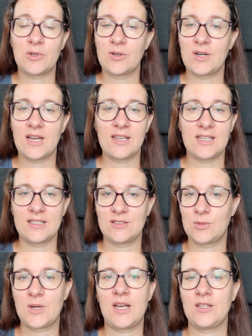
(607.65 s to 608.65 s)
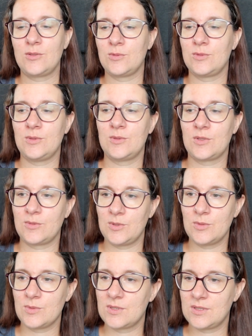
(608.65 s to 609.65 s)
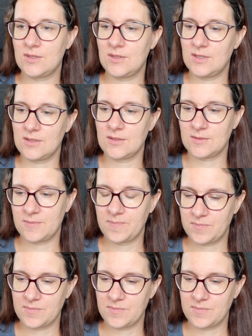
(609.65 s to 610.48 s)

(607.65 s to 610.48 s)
Or I can try to, you know, use the